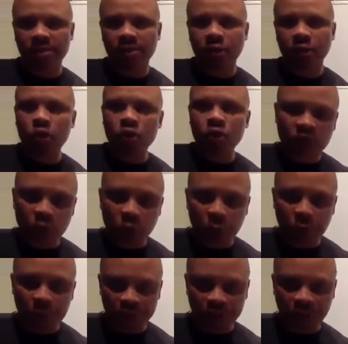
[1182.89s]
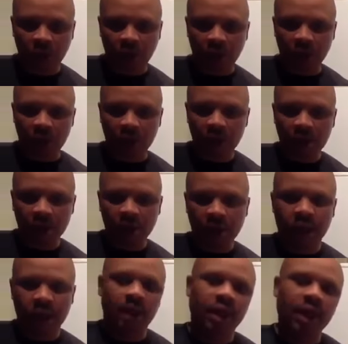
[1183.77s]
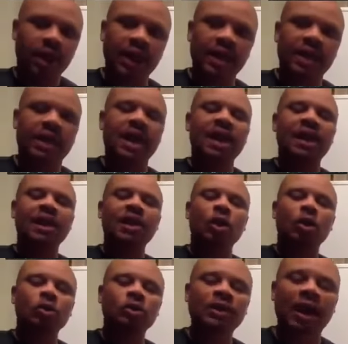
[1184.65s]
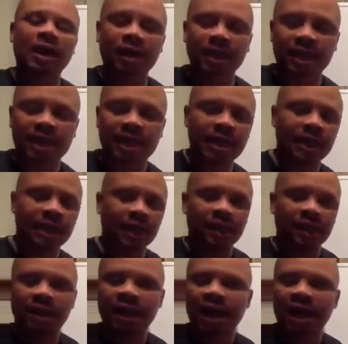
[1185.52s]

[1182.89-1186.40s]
who's a superstar, and Kelly goes out and kills it,